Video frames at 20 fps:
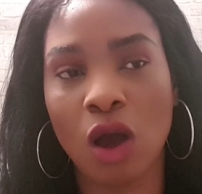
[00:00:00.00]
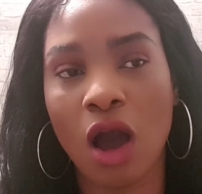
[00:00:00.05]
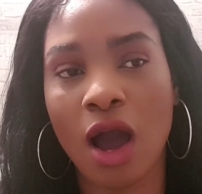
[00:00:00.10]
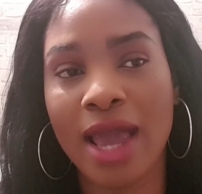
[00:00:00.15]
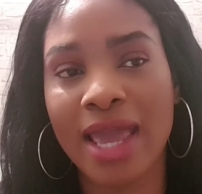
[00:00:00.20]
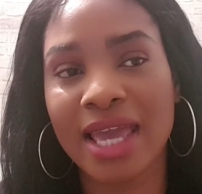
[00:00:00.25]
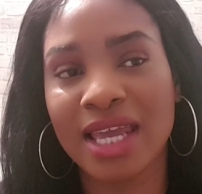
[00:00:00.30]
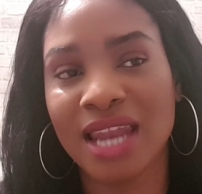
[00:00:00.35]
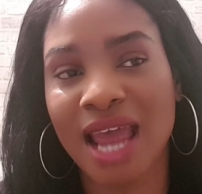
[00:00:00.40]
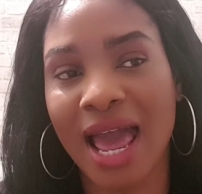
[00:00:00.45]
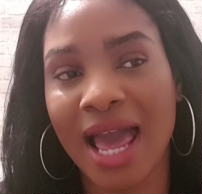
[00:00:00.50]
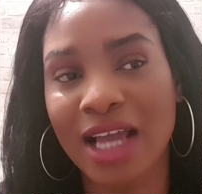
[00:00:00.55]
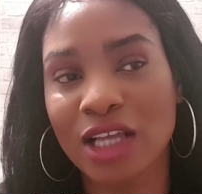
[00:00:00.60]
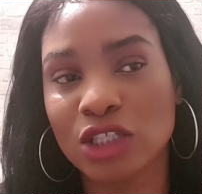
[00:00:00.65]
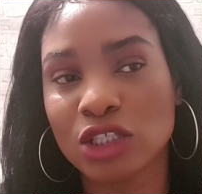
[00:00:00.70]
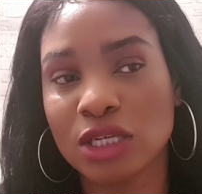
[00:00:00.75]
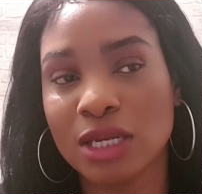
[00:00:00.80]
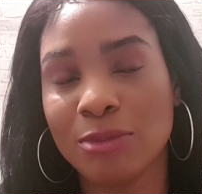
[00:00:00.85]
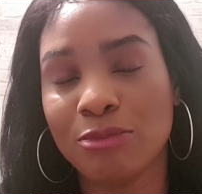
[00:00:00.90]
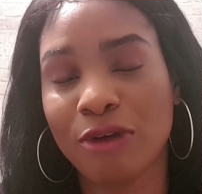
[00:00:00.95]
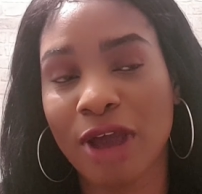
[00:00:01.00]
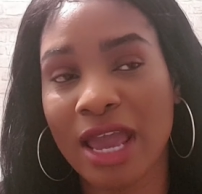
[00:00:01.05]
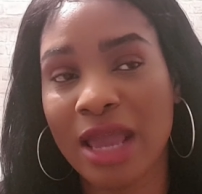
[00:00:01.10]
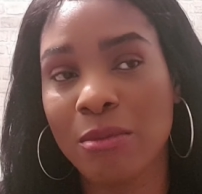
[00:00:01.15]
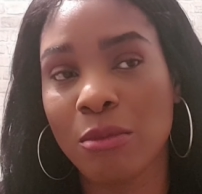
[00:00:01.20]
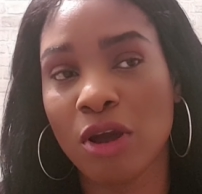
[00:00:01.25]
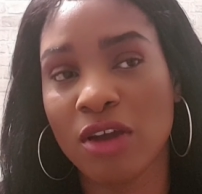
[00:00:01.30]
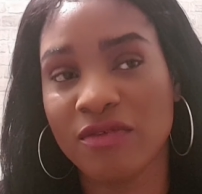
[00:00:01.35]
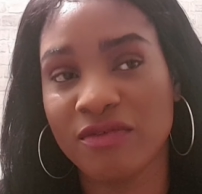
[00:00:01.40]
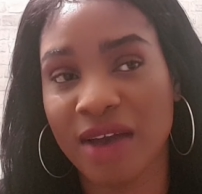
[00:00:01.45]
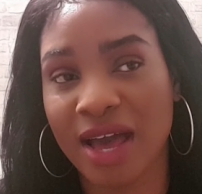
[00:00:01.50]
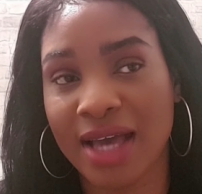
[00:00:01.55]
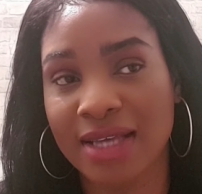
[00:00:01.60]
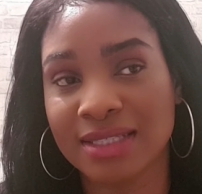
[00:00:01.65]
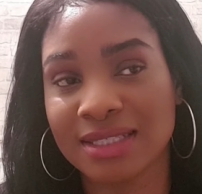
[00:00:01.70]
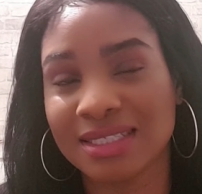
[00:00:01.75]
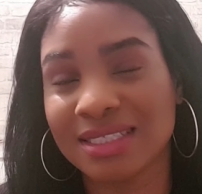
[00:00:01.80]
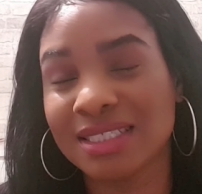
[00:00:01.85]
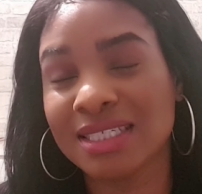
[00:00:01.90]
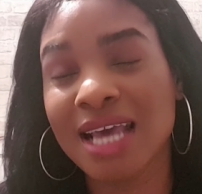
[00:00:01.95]
I can actually break my
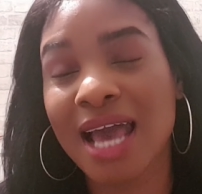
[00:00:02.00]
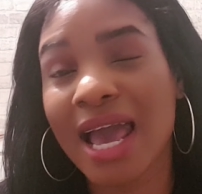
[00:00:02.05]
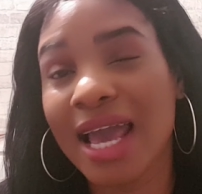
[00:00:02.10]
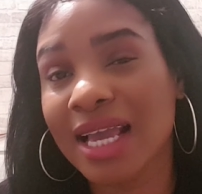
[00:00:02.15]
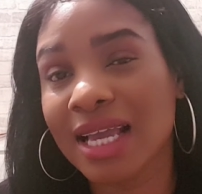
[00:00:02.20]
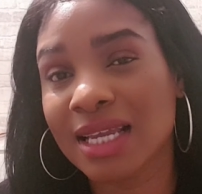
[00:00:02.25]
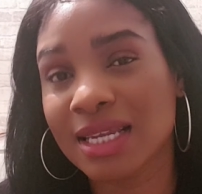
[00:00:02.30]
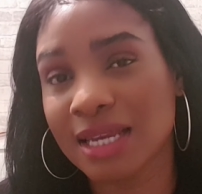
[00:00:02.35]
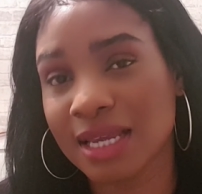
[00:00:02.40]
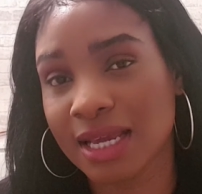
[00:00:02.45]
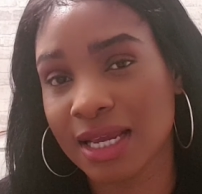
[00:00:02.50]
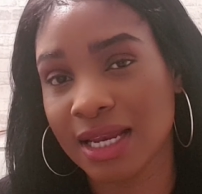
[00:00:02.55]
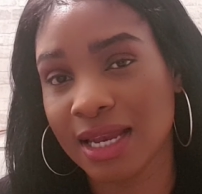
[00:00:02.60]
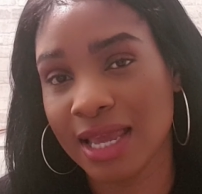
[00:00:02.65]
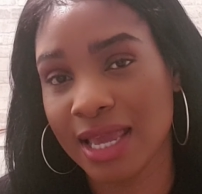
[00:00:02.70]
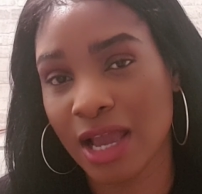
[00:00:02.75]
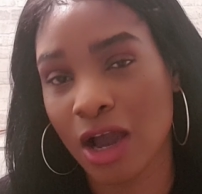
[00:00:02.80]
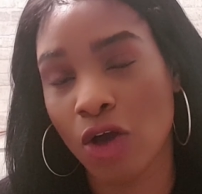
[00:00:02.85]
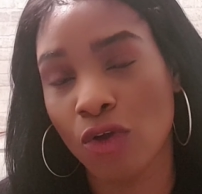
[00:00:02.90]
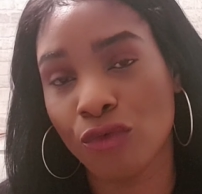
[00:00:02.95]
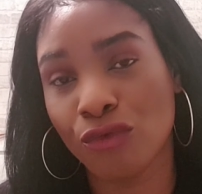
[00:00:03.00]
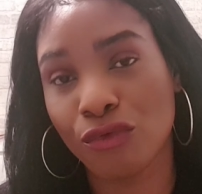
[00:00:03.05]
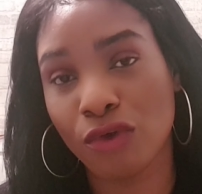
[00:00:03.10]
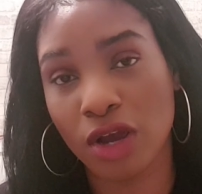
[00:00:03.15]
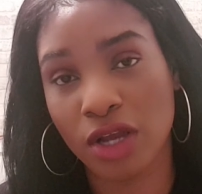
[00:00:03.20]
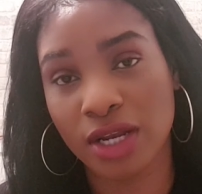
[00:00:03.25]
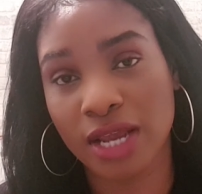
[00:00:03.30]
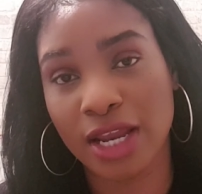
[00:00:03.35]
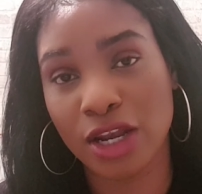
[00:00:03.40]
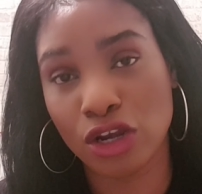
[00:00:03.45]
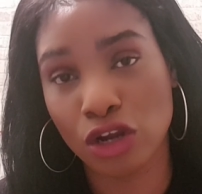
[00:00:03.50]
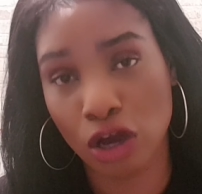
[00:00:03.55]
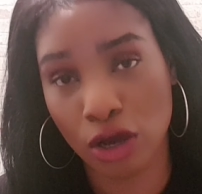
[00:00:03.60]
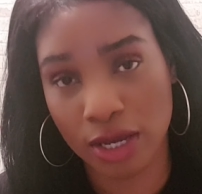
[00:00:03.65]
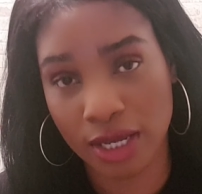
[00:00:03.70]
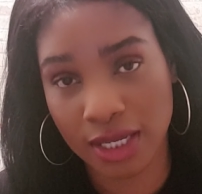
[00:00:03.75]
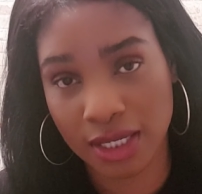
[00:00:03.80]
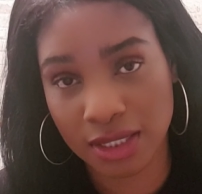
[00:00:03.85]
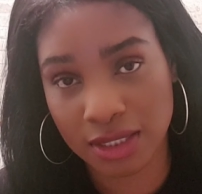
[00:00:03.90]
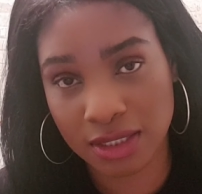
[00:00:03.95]
fast technically on Friday
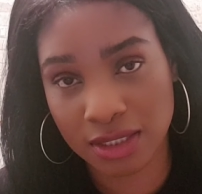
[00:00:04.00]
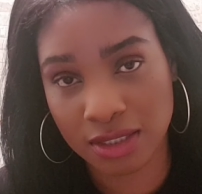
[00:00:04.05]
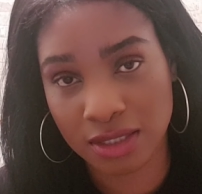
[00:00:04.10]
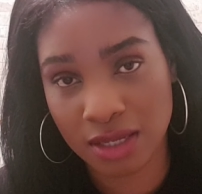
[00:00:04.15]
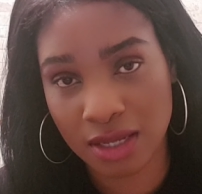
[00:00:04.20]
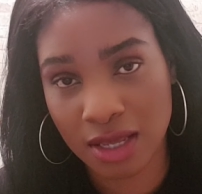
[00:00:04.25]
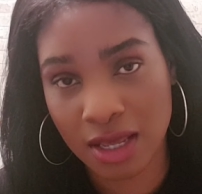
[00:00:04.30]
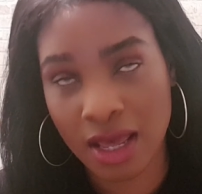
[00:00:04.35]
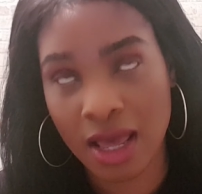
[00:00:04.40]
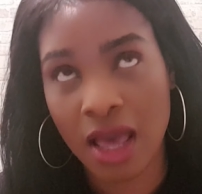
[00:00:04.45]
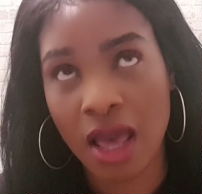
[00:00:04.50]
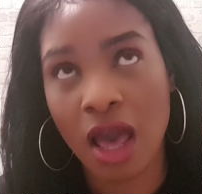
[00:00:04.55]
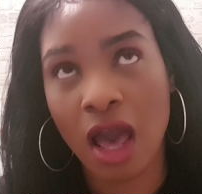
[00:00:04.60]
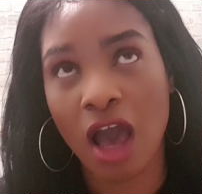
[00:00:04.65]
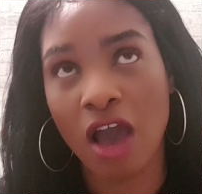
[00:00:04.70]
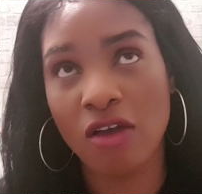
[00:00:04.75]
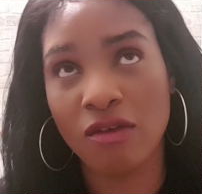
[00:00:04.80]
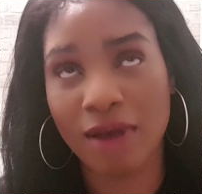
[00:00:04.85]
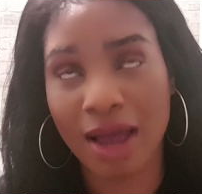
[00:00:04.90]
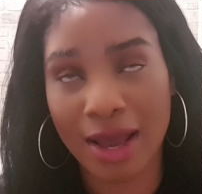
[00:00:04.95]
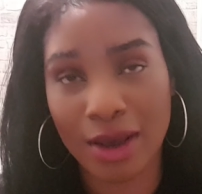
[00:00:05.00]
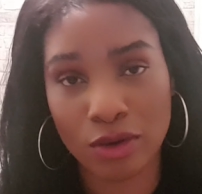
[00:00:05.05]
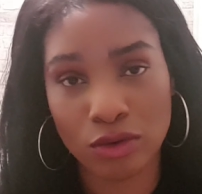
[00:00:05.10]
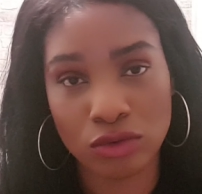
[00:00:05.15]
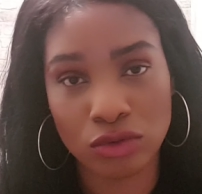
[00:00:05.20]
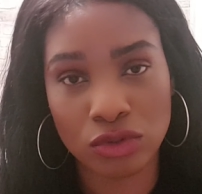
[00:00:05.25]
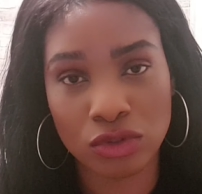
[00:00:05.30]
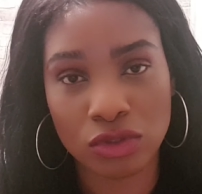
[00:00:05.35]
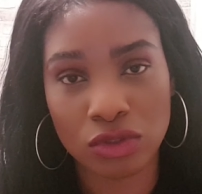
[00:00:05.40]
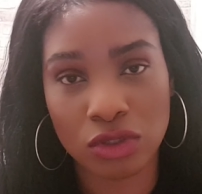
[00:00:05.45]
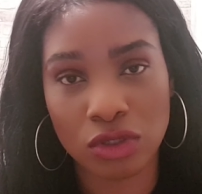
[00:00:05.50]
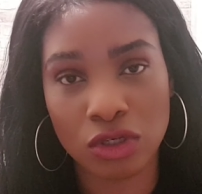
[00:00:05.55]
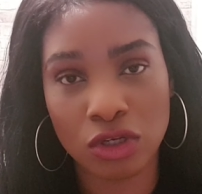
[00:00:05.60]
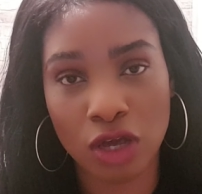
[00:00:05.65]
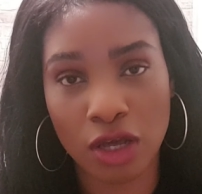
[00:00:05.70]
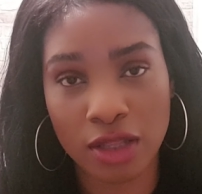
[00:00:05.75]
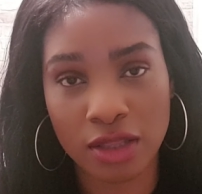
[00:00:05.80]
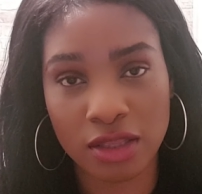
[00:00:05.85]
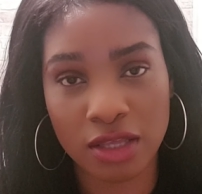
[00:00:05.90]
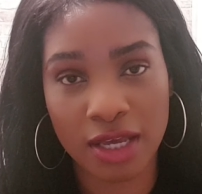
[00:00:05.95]
night around
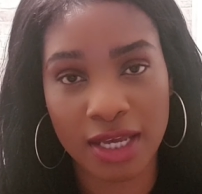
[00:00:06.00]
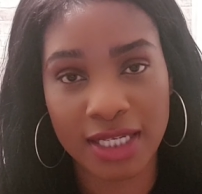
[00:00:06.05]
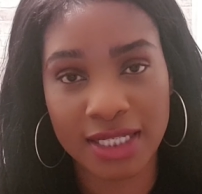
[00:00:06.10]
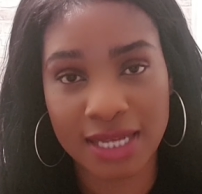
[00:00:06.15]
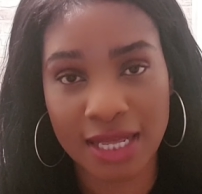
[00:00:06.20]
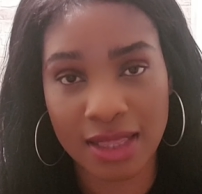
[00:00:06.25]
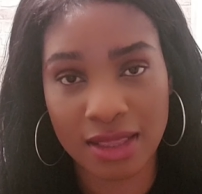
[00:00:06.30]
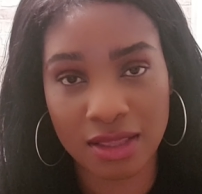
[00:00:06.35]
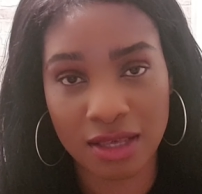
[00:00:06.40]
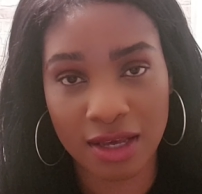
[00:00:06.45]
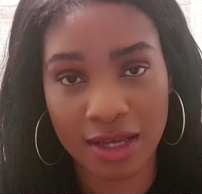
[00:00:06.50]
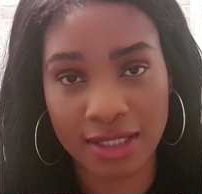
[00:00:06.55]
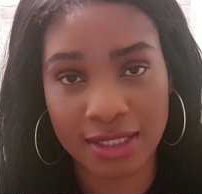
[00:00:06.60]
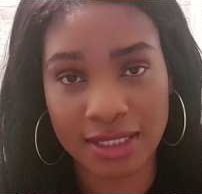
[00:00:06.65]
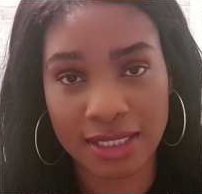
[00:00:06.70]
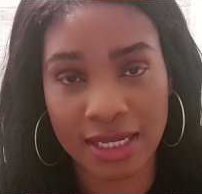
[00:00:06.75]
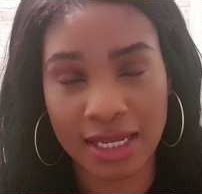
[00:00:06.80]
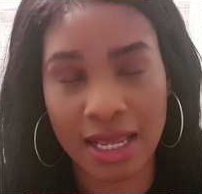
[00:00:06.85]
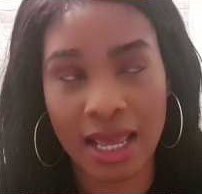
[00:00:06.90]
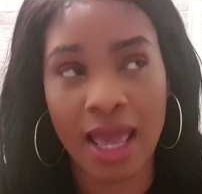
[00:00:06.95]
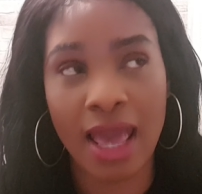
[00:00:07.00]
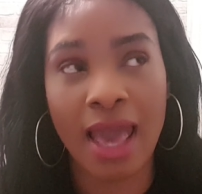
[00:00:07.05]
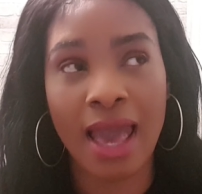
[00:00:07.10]
9:30, 10:30.